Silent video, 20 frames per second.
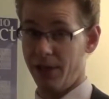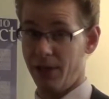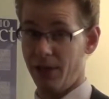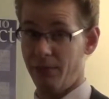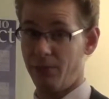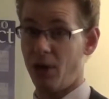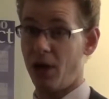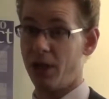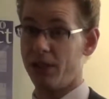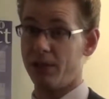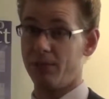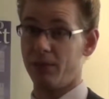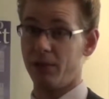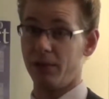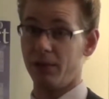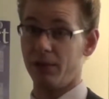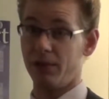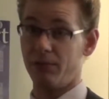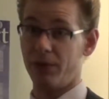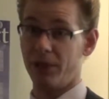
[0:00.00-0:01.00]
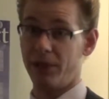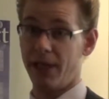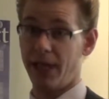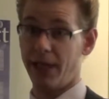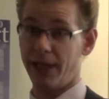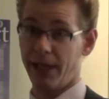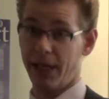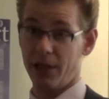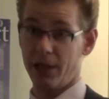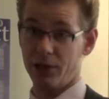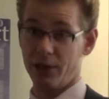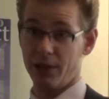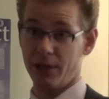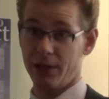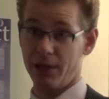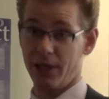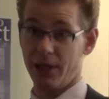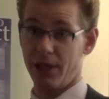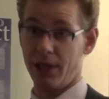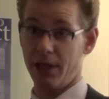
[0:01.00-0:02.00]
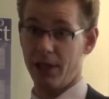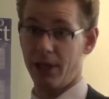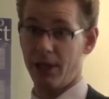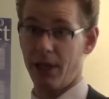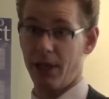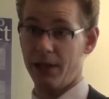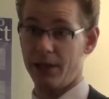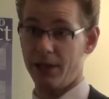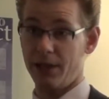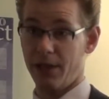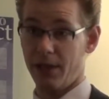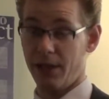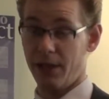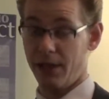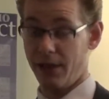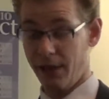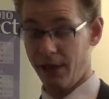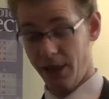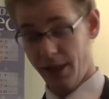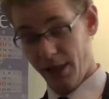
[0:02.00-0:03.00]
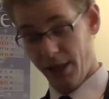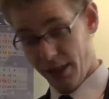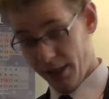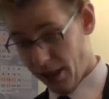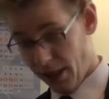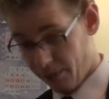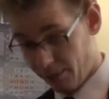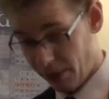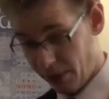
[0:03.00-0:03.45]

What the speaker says: the possible retaliations that